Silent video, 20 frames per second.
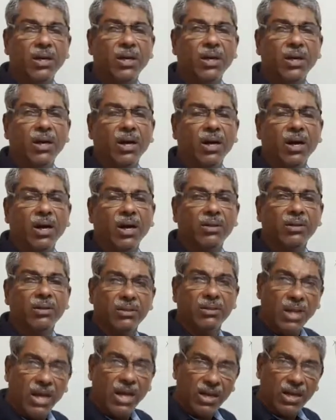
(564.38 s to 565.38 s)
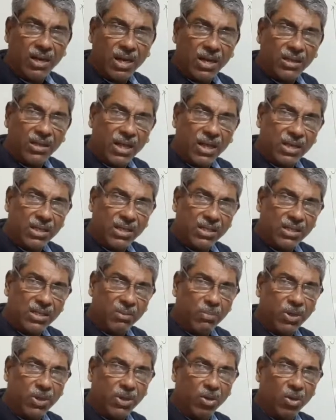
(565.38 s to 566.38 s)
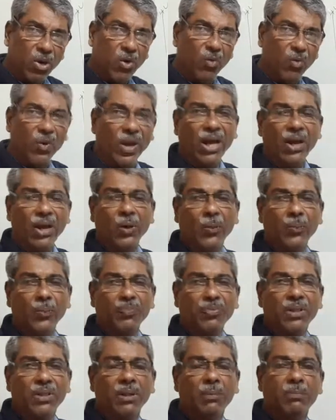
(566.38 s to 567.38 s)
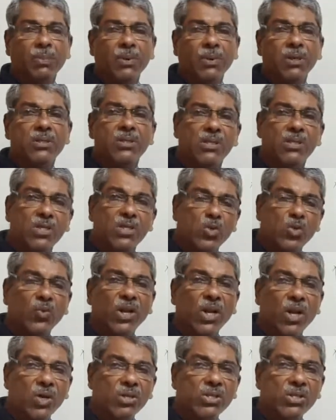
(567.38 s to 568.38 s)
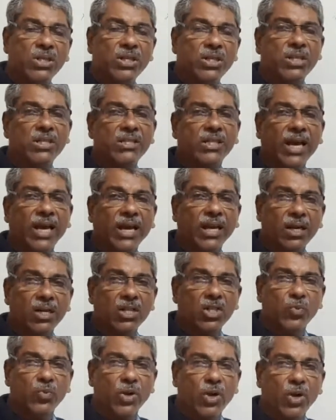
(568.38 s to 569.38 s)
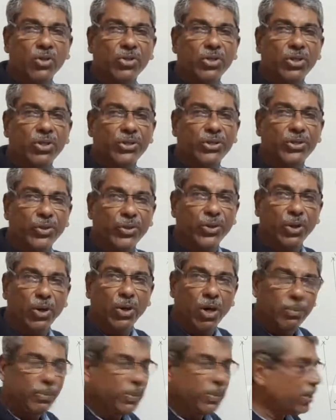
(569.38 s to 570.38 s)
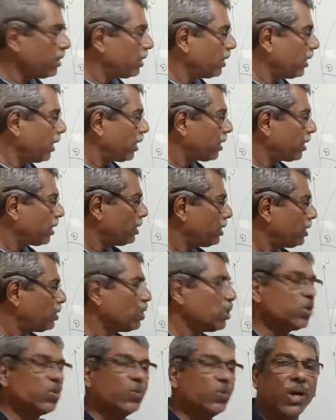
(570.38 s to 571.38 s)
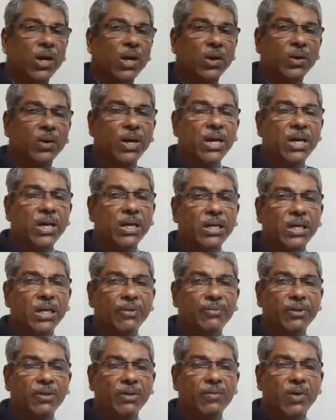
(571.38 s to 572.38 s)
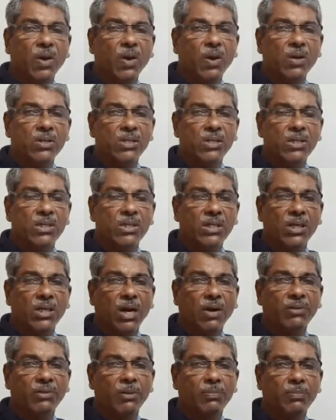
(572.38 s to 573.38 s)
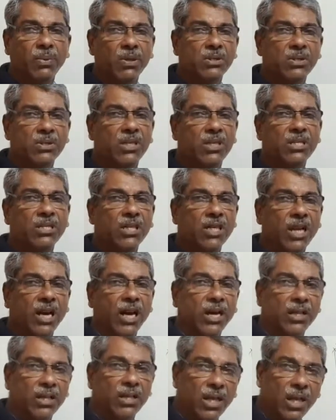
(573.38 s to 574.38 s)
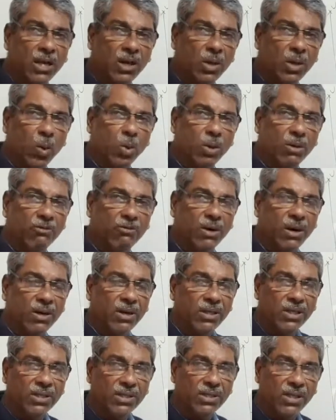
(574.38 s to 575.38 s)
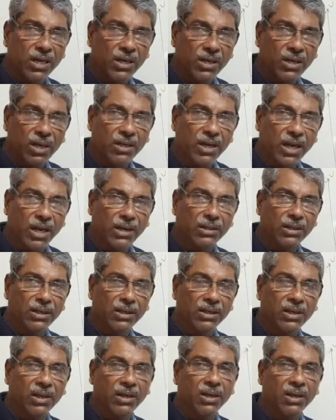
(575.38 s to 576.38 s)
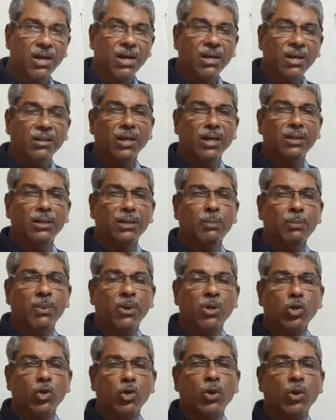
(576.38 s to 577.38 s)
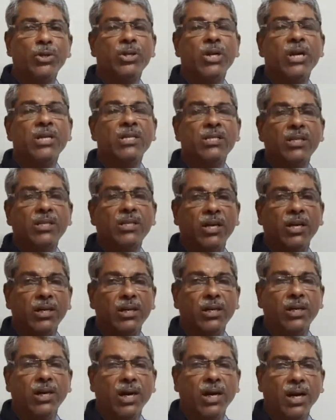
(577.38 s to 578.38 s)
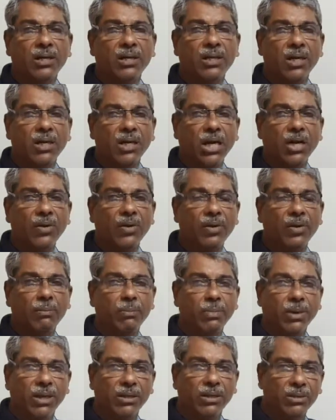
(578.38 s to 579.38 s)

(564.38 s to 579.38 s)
that is a particular value. The person's velocity, the cyclist's velocity should not be greater than this value. If the velocity of the person is greater than root of RG sin tan theta, then the person will skid at the curved path.